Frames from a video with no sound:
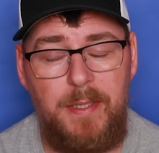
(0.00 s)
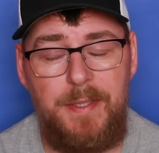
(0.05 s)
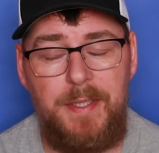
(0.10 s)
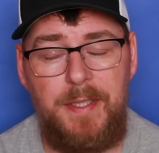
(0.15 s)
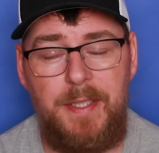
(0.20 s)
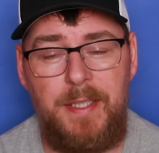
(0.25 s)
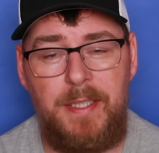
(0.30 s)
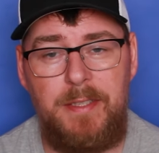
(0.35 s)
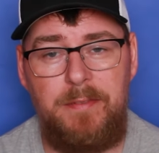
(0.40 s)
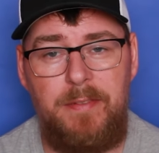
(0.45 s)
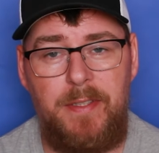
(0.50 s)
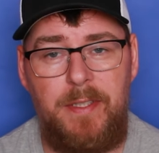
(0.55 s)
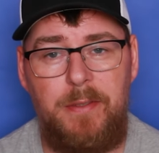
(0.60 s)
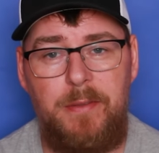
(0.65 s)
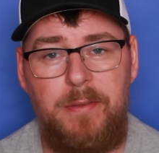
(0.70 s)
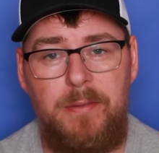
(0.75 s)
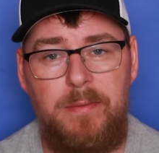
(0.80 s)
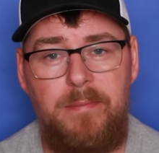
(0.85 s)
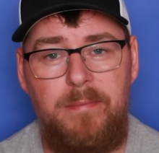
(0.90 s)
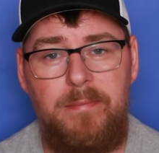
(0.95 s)
in the next
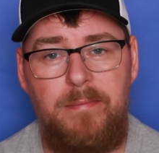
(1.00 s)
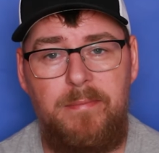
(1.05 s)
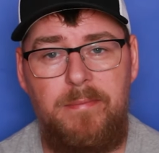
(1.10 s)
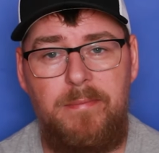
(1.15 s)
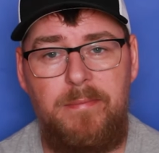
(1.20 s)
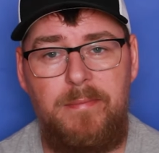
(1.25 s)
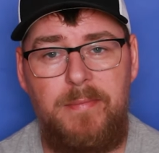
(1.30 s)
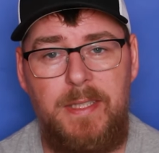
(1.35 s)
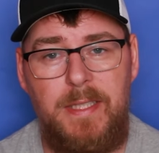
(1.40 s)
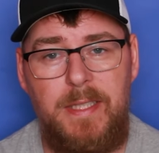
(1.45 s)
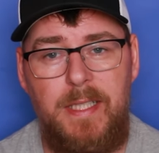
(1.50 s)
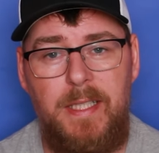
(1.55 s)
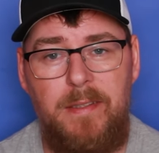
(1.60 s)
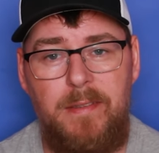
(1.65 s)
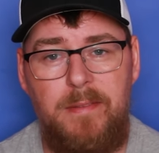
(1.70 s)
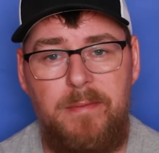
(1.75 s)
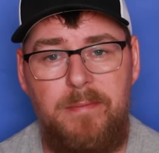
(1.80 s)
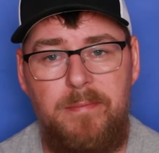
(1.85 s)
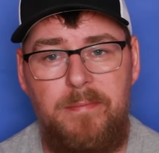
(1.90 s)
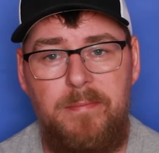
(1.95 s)
video. Take
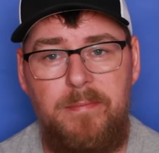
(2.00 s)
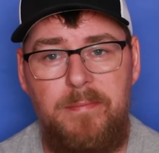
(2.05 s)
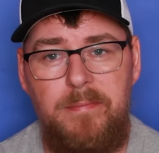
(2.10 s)
care.